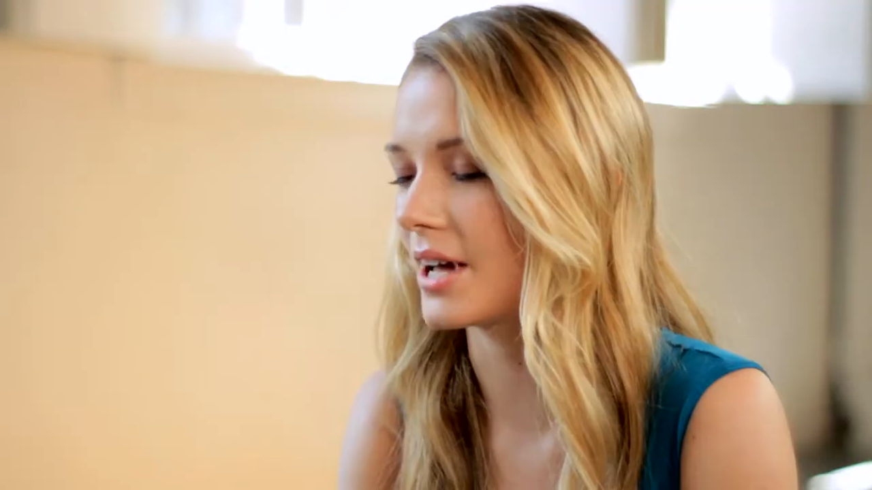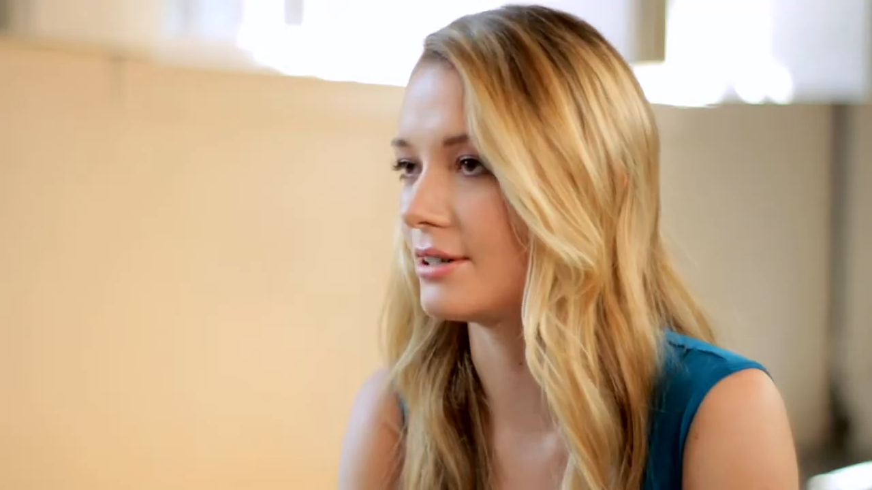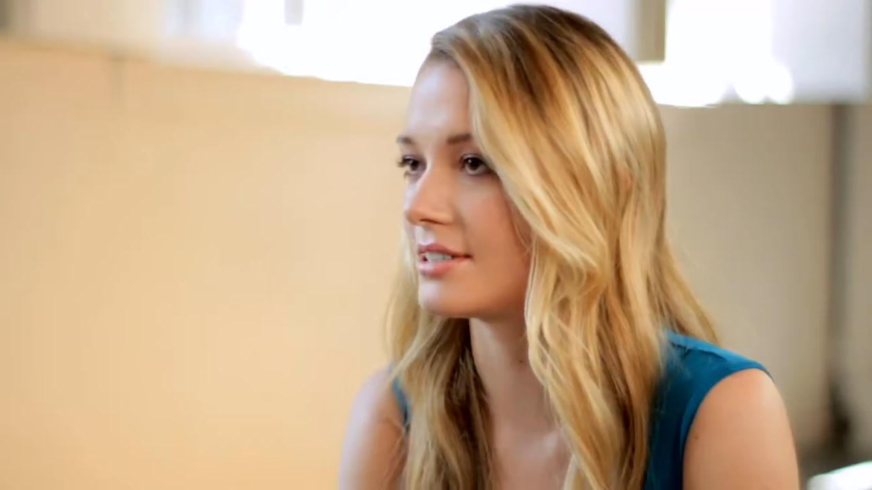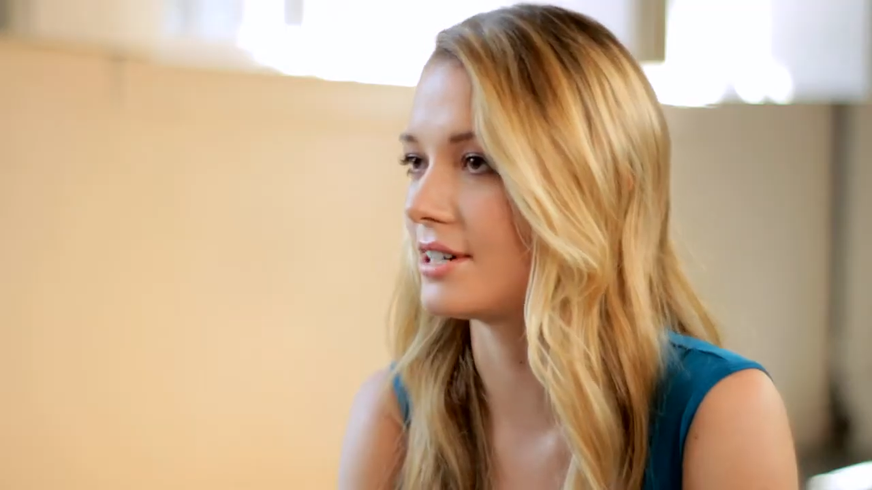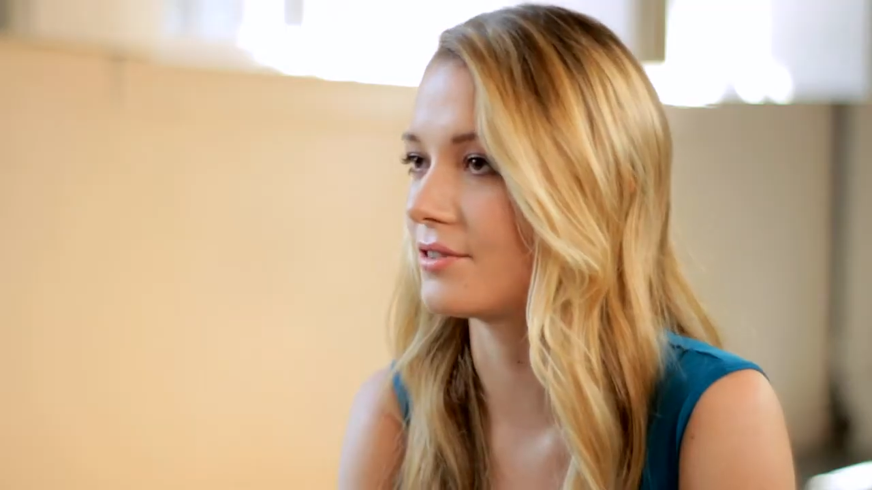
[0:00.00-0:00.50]
I
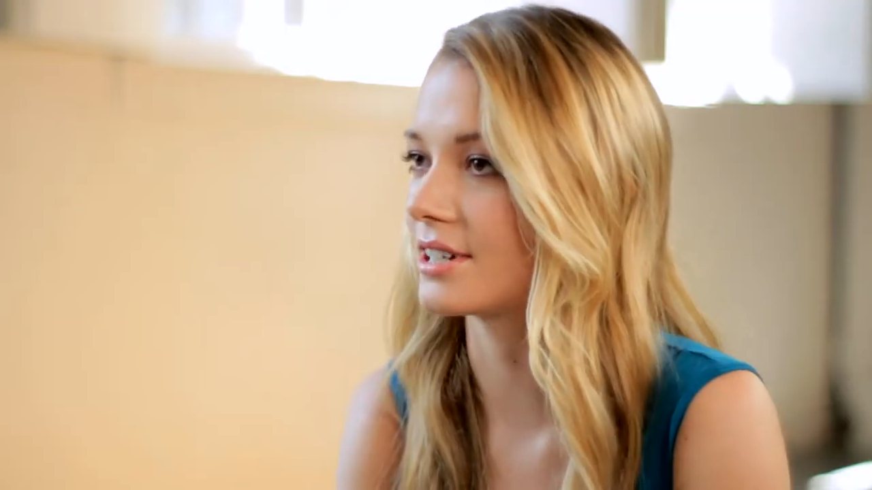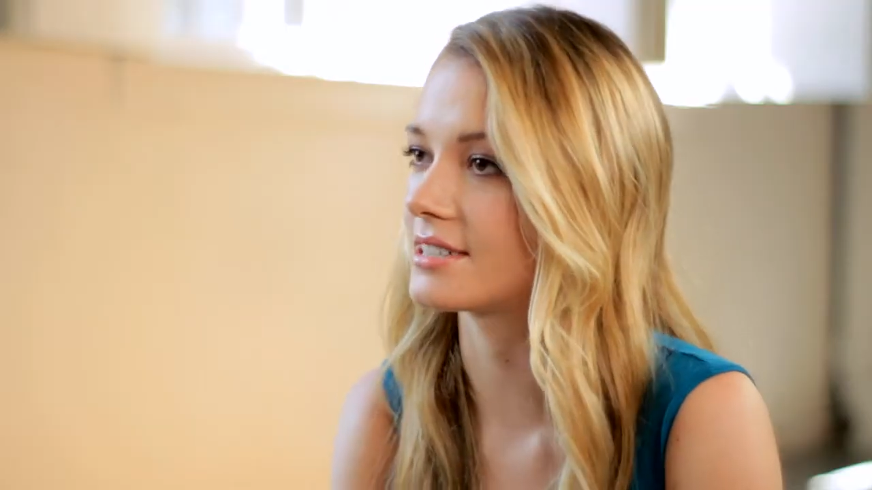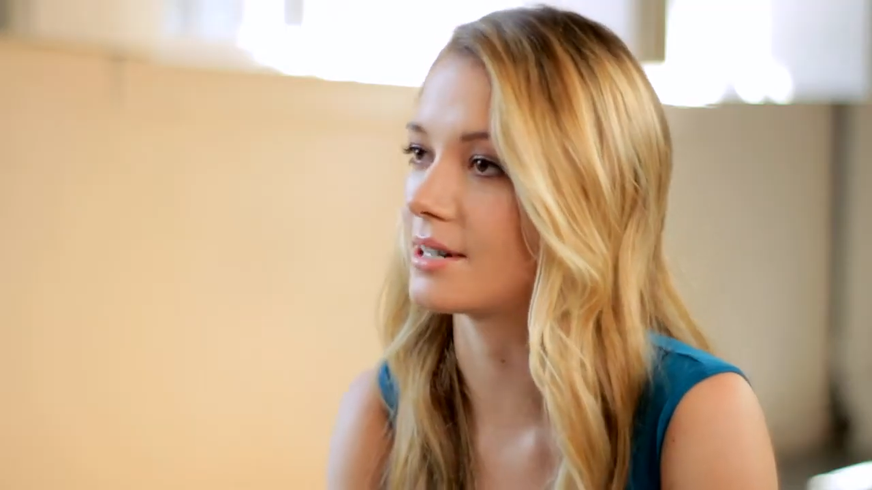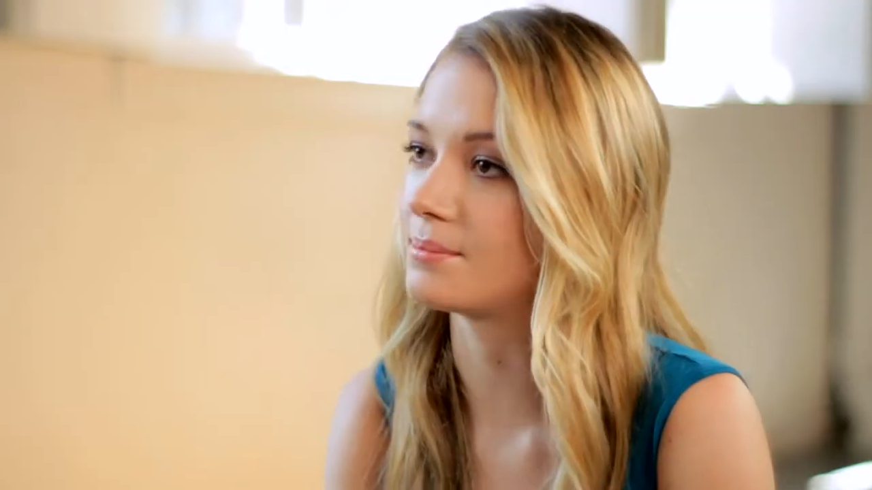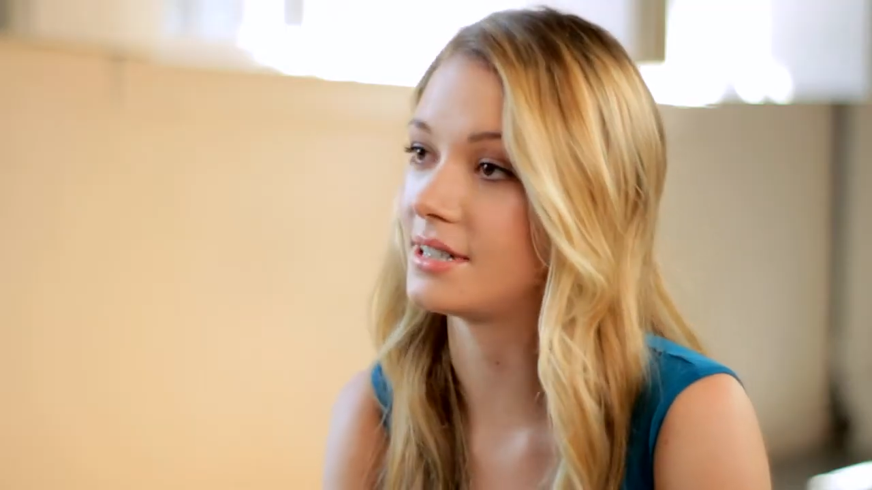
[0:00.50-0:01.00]
was never
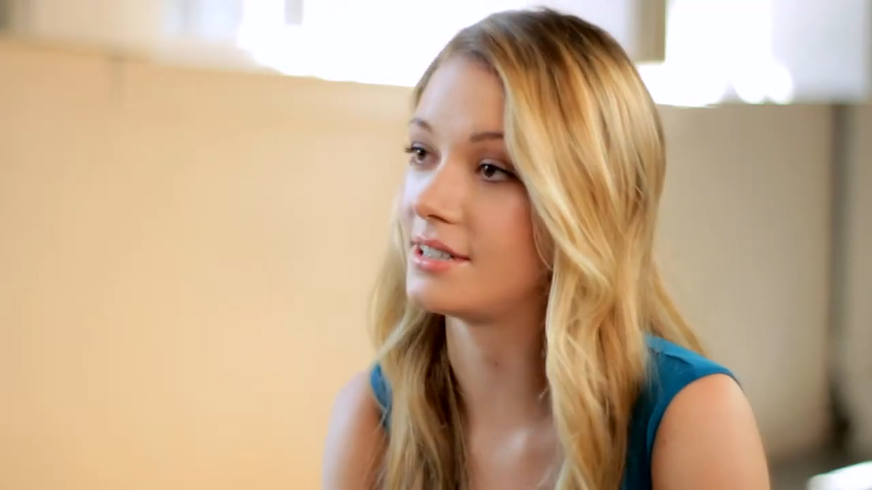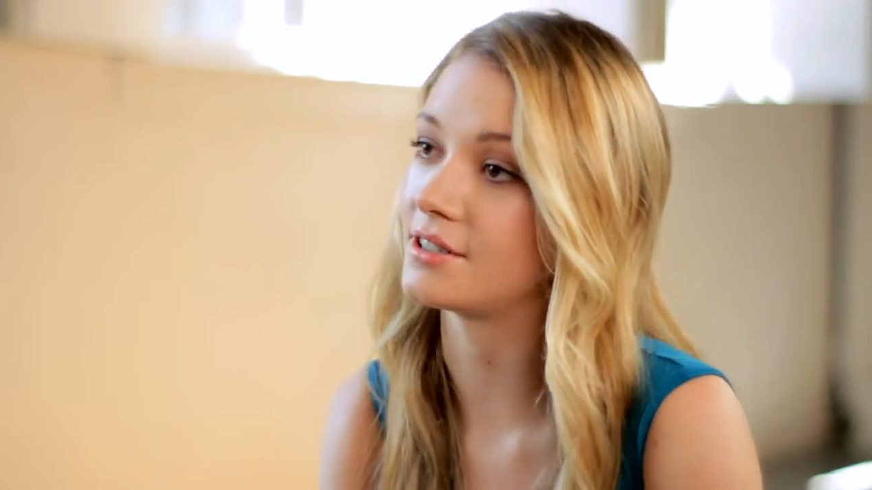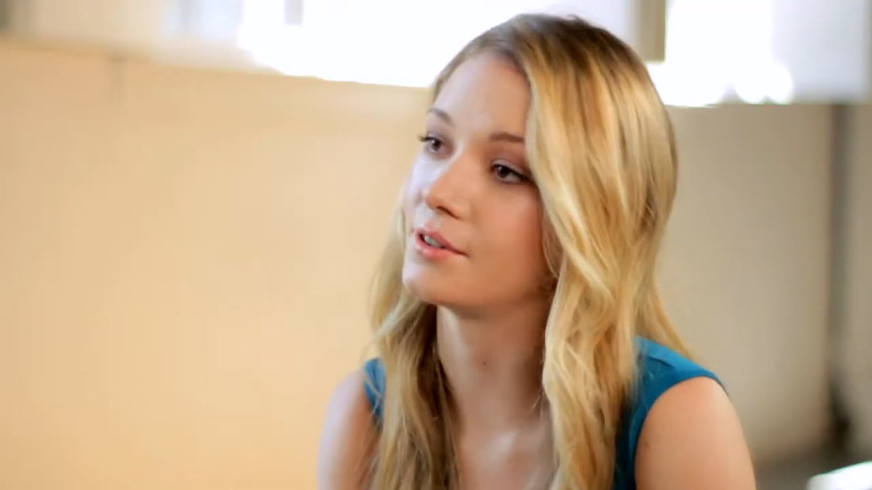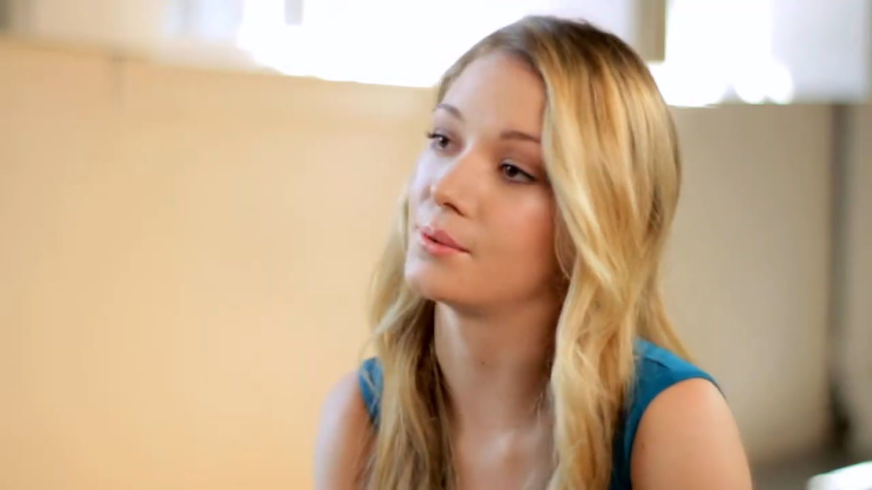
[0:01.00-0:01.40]
accepted into the